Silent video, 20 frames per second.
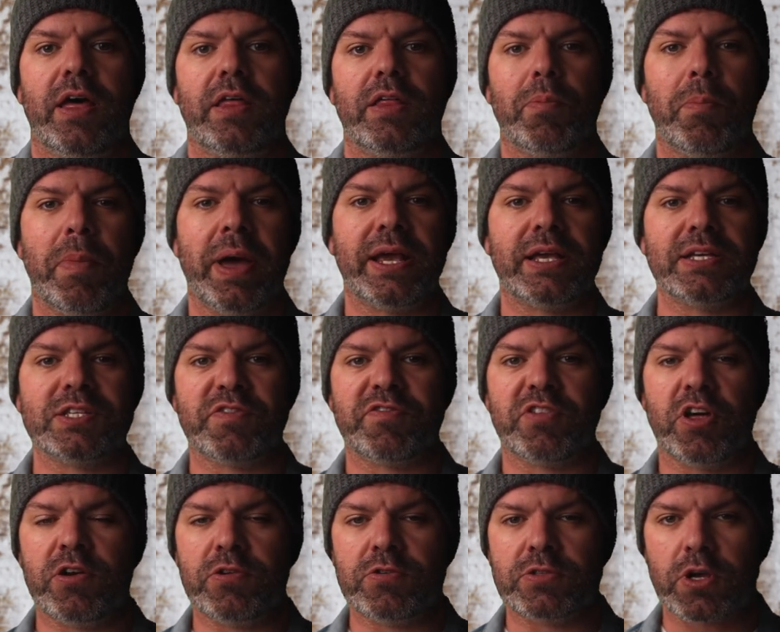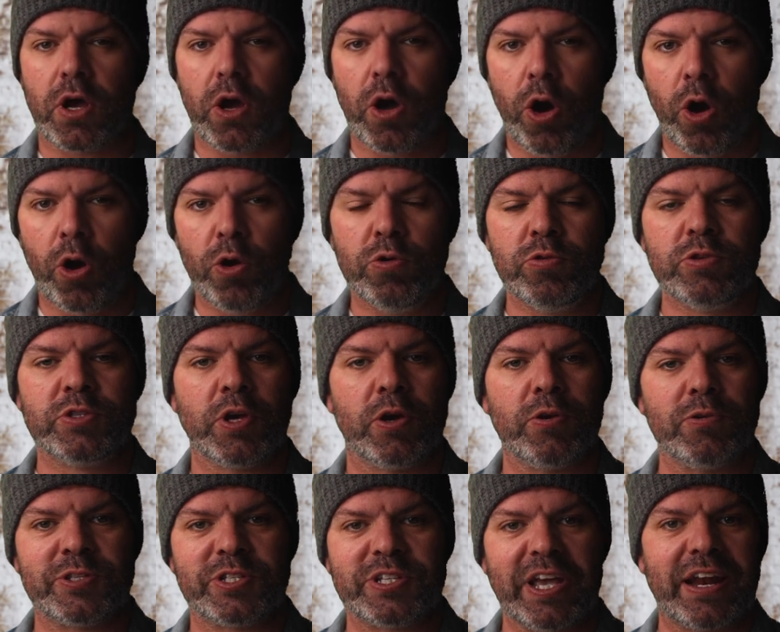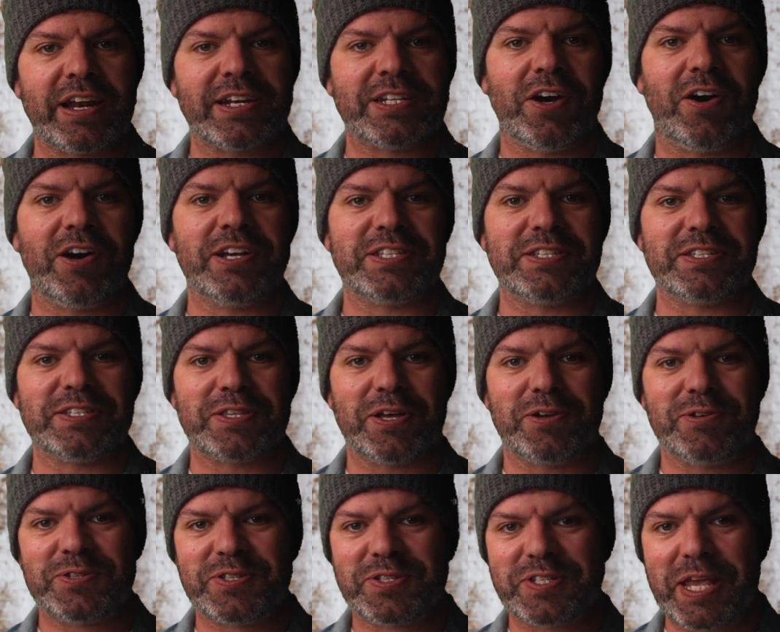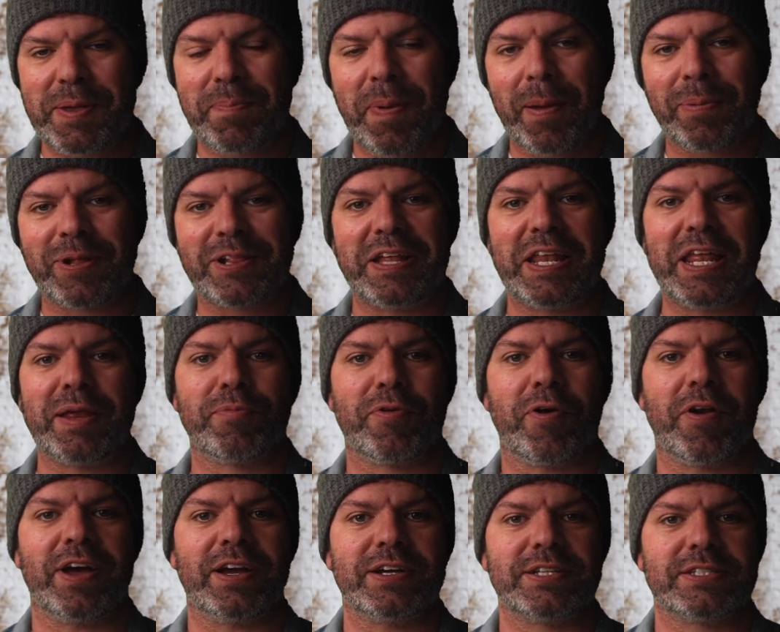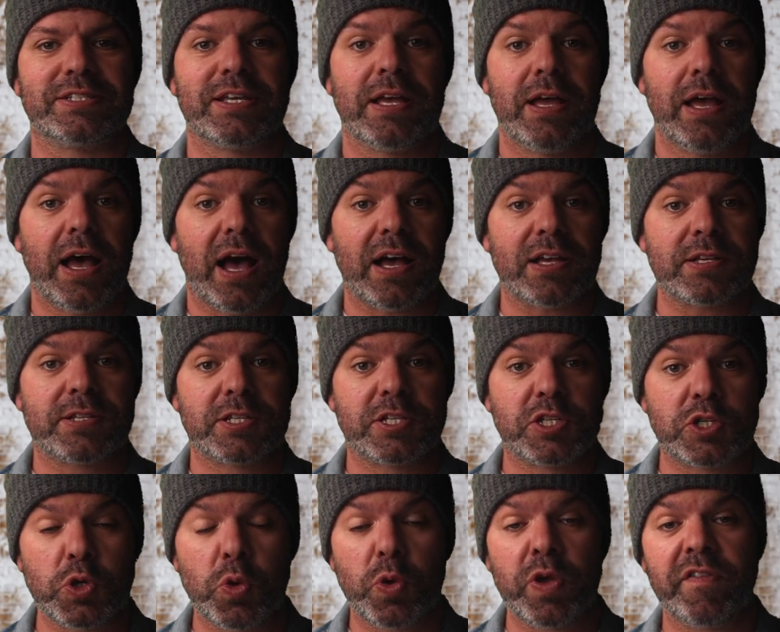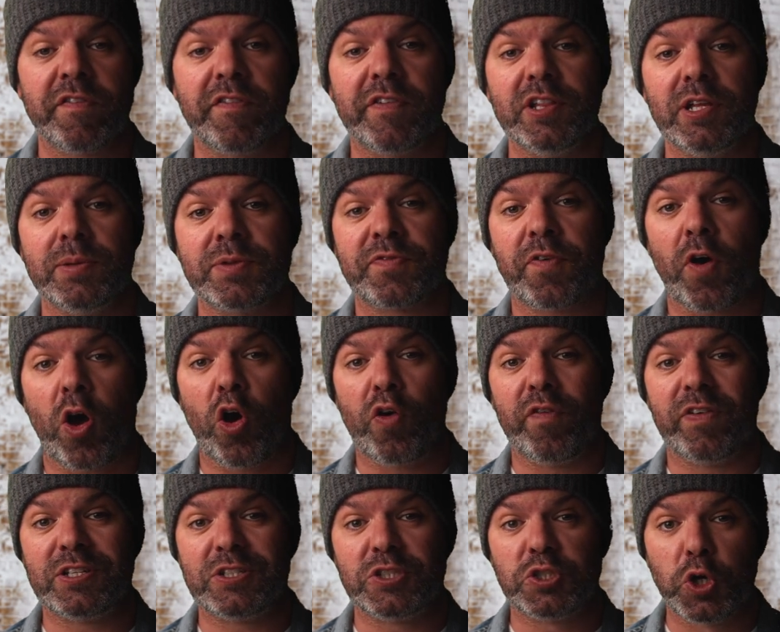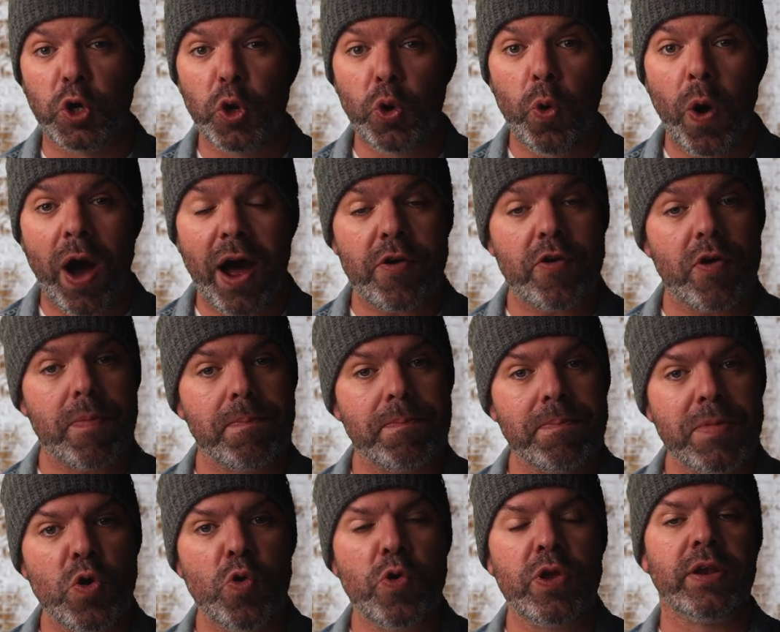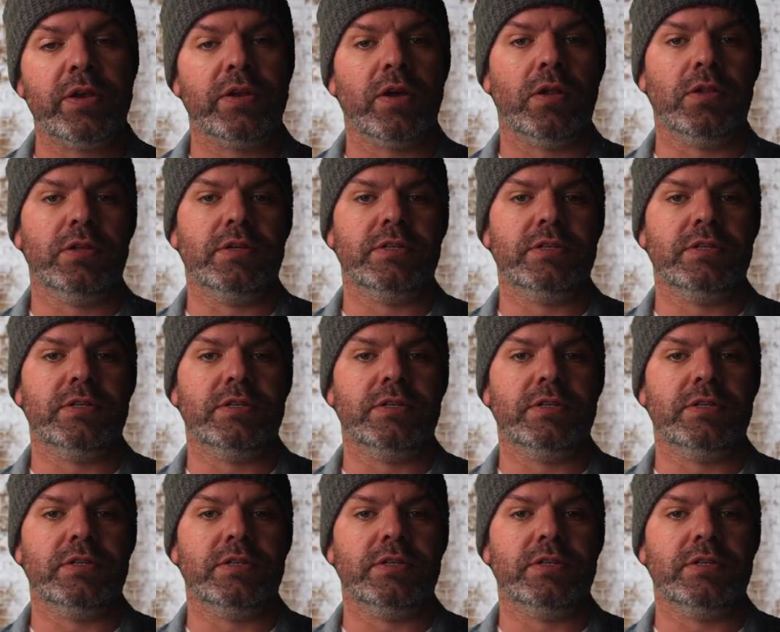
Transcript: the makers of those ozone sanitizers, those CPAP cleaning products, are suing Philips for over $200 million